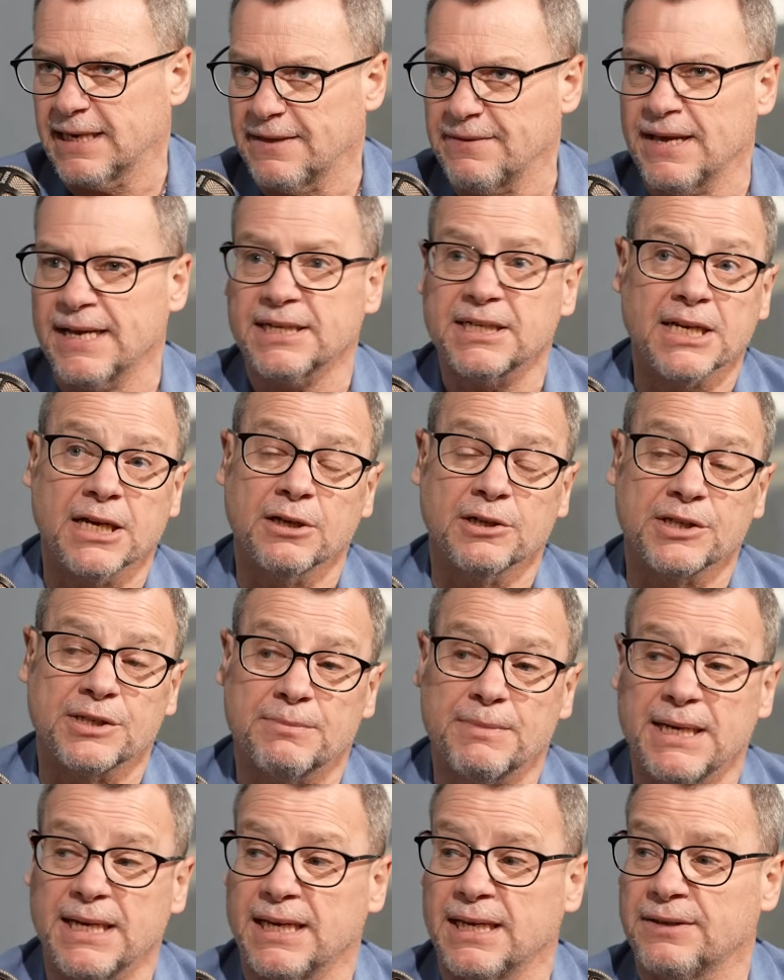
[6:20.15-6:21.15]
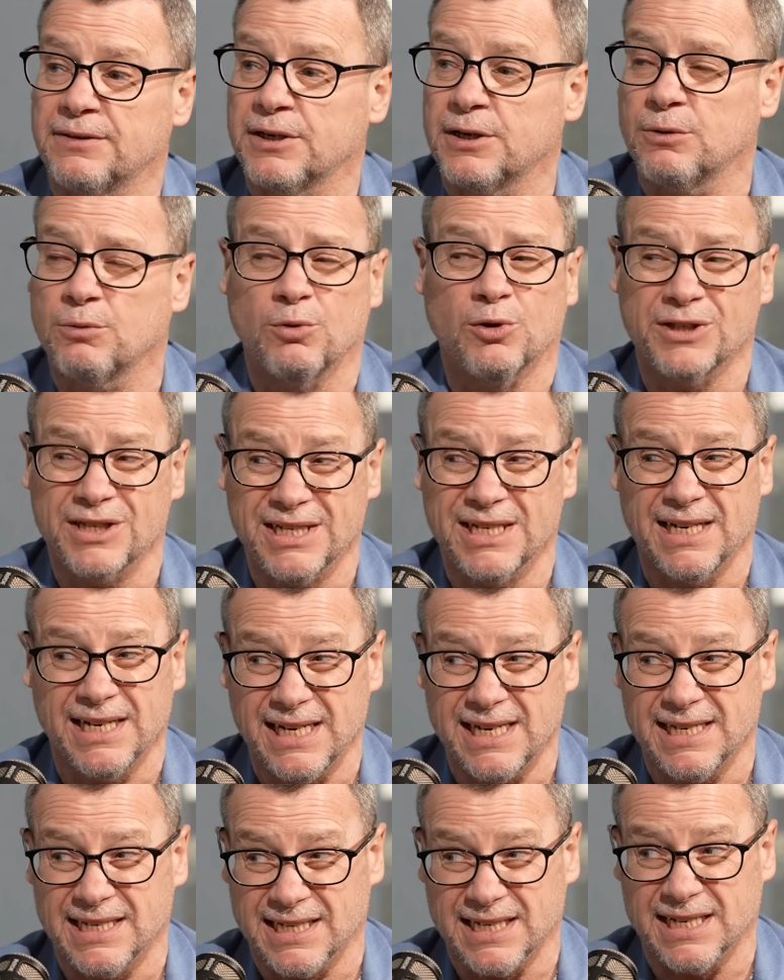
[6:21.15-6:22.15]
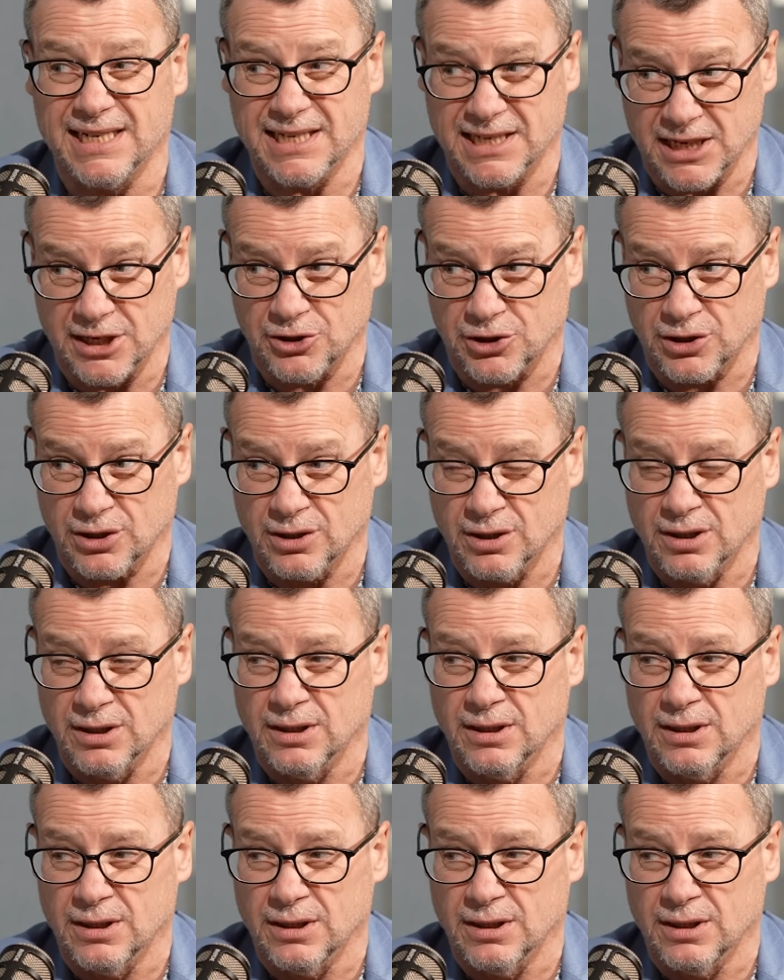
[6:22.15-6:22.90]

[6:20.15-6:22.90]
And that tells me that it wasn't an easy decision.